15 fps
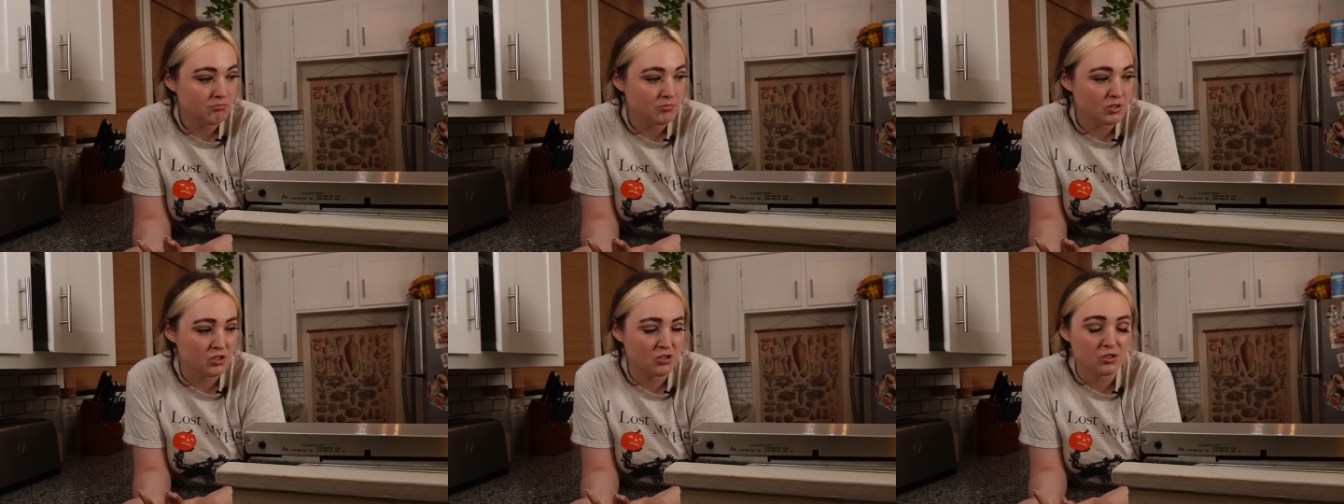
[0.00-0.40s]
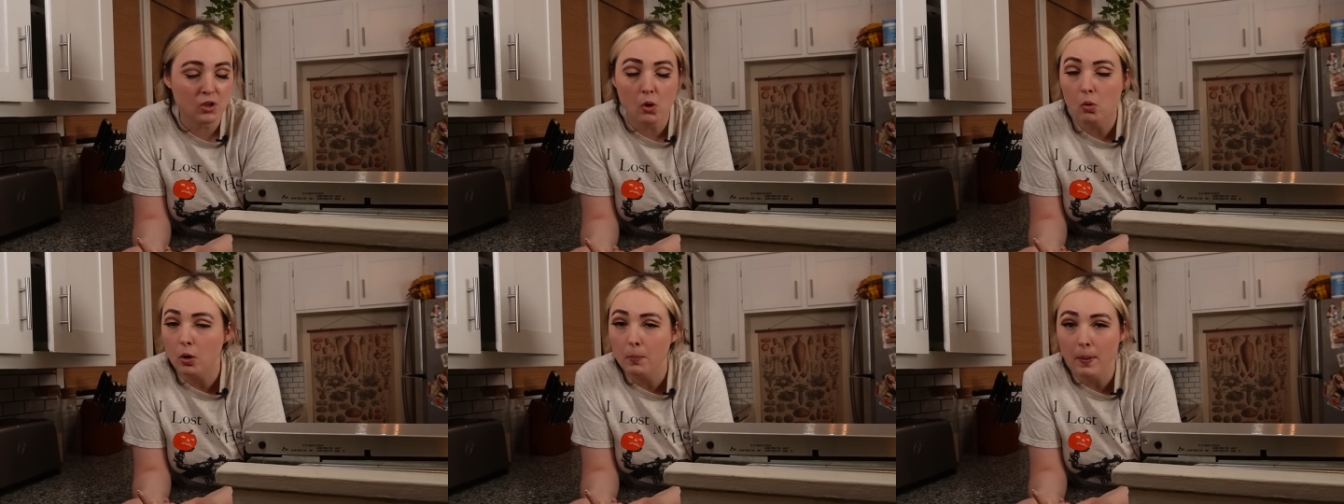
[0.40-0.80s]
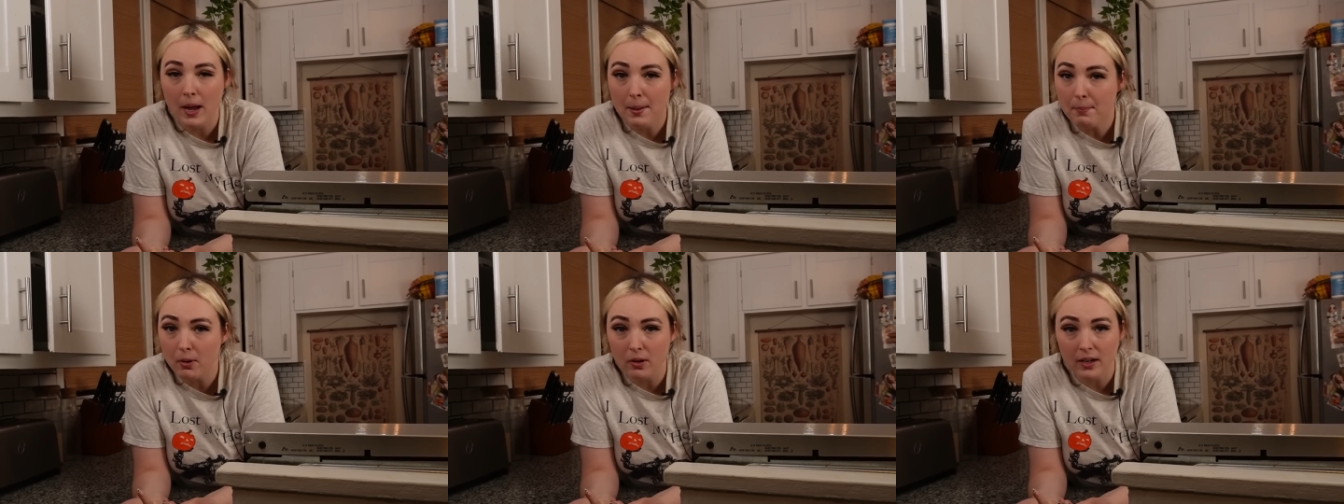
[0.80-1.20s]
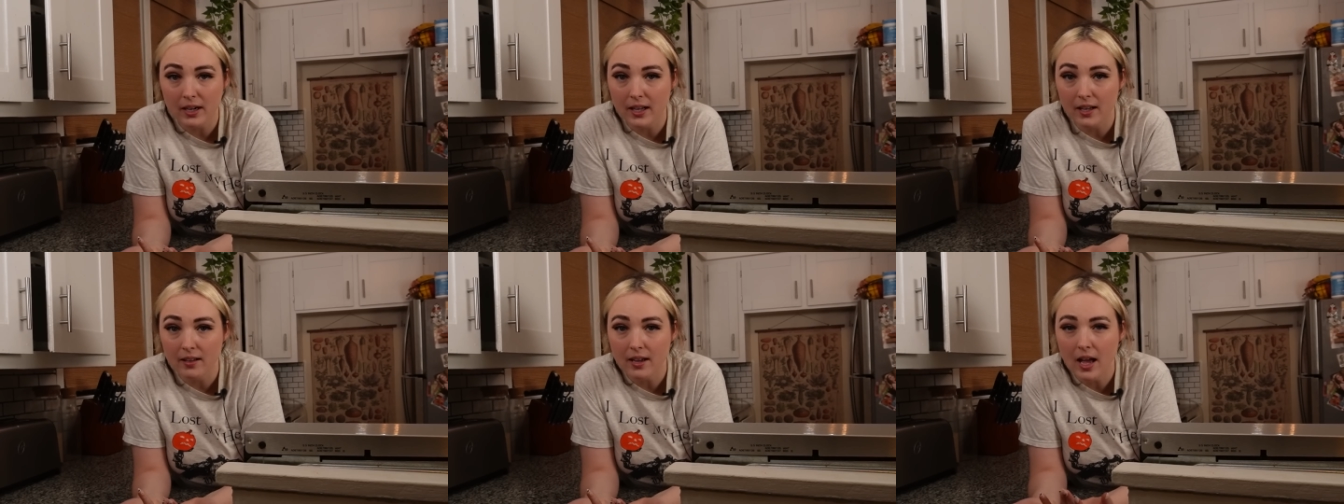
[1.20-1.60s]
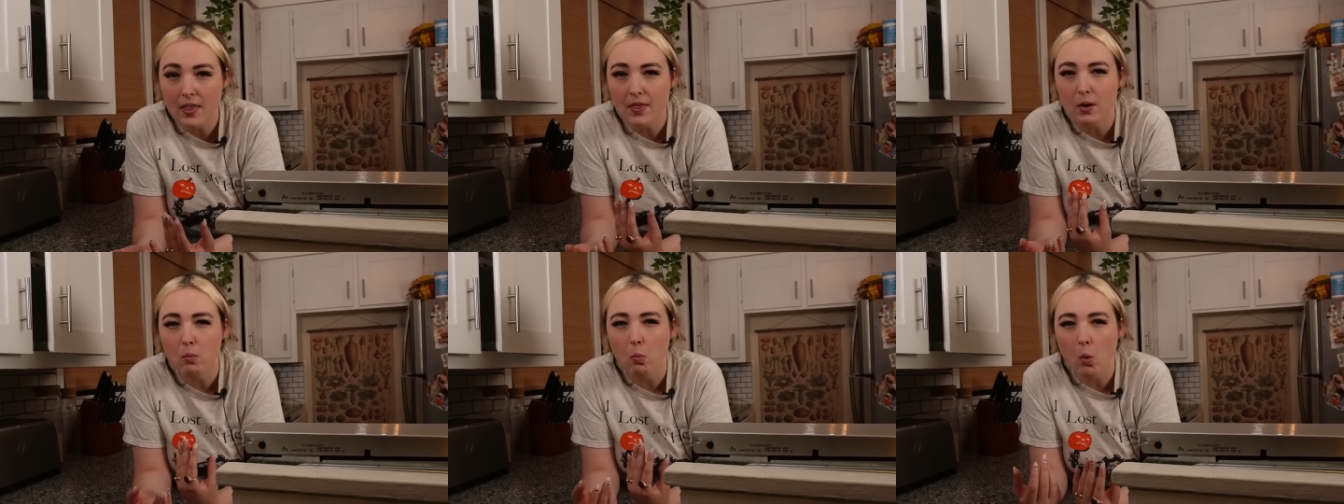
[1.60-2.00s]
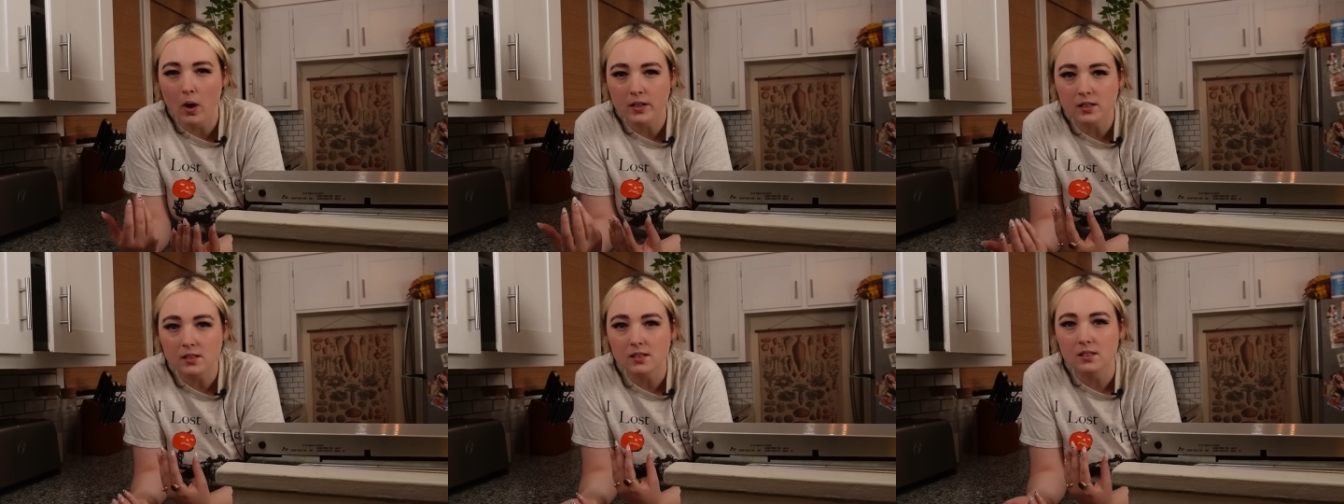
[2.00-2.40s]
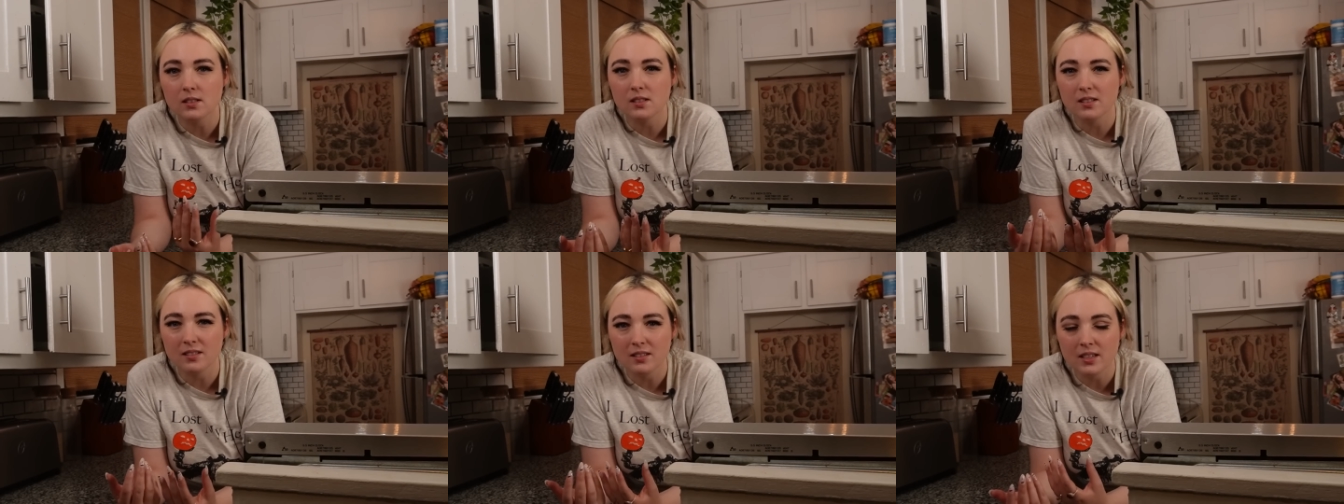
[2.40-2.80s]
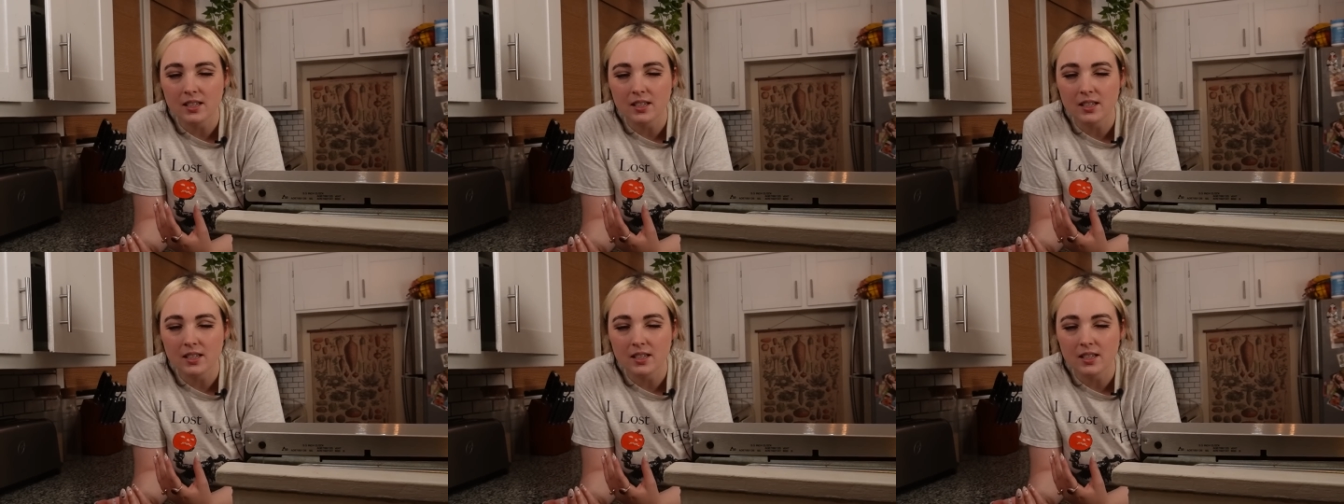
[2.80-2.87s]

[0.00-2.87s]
soak paper in it. And then once